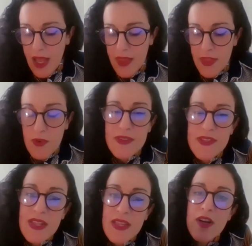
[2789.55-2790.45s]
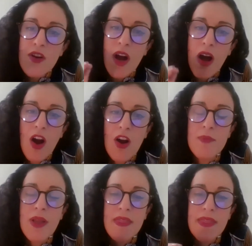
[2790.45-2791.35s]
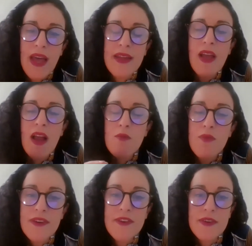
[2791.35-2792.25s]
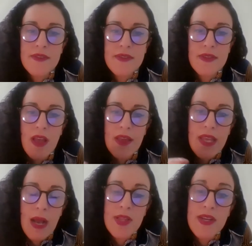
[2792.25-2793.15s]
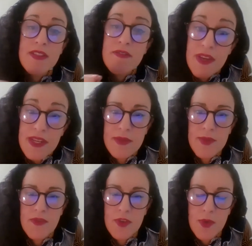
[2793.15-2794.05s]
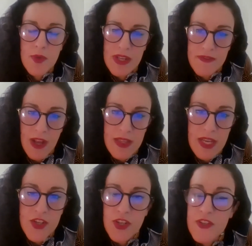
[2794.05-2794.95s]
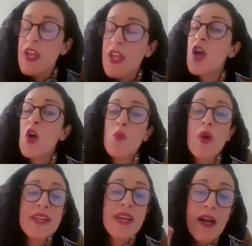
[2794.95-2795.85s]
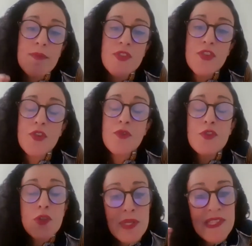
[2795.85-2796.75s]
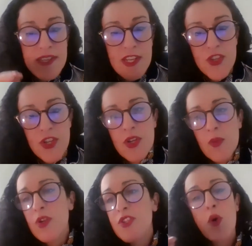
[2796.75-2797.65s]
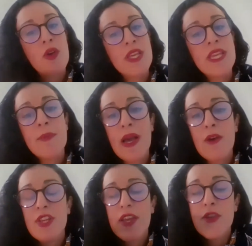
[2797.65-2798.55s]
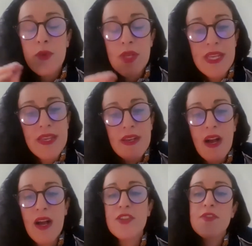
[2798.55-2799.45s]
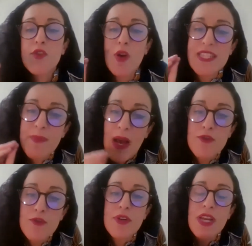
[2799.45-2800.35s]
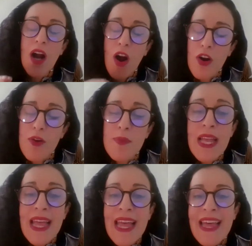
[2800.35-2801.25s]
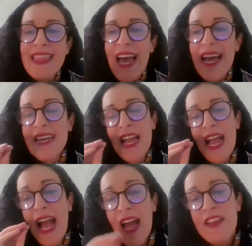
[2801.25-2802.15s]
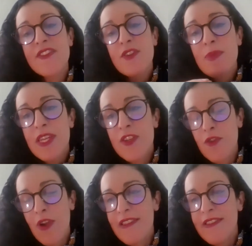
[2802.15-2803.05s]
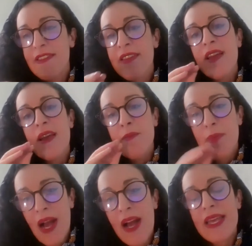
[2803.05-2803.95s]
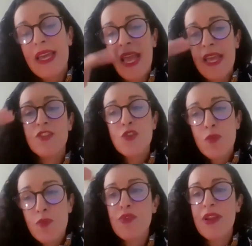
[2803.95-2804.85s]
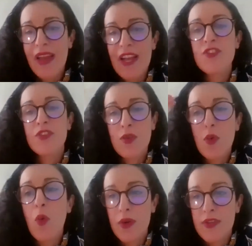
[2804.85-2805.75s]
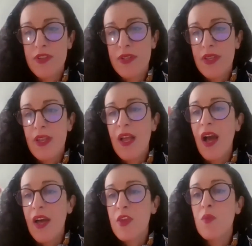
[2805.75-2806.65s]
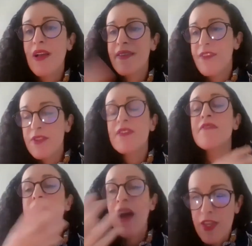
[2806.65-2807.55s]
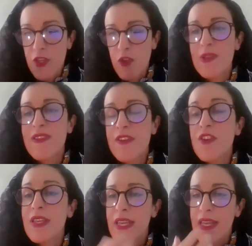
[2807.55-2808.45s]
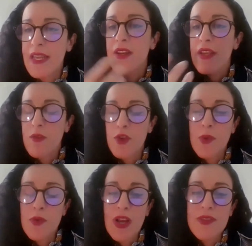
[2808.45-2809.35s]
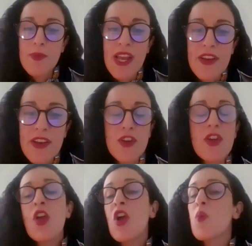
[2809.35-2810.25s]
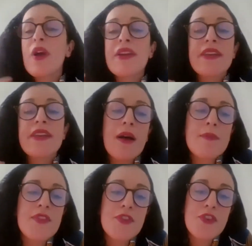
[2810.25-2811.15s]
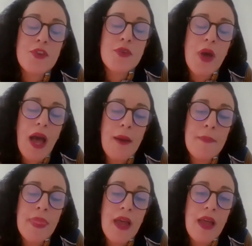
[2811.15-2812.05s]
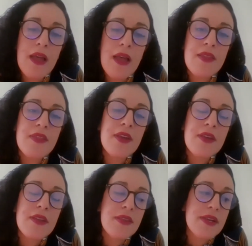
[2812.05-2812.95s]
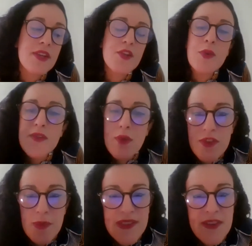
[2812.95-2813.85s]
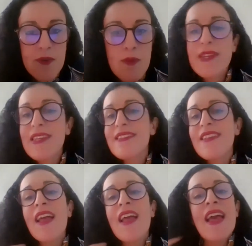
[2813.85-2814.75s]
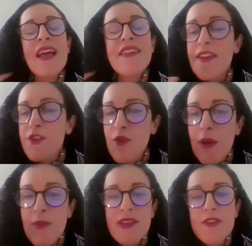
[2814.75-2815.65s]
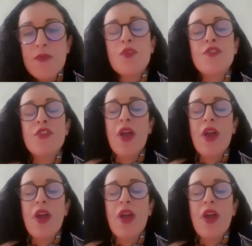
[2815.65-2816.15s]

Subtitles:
there is clear harm that renders the applicants victims of human rights violations. When it comes to jurisdiction, we're talking about a unique kind of transboundary harm that has to be addressed by a supranational court. Otherwise, there is a vacuum essentially in human rights protection. When it comes to the need to exhaust domestic remedies, such remedies would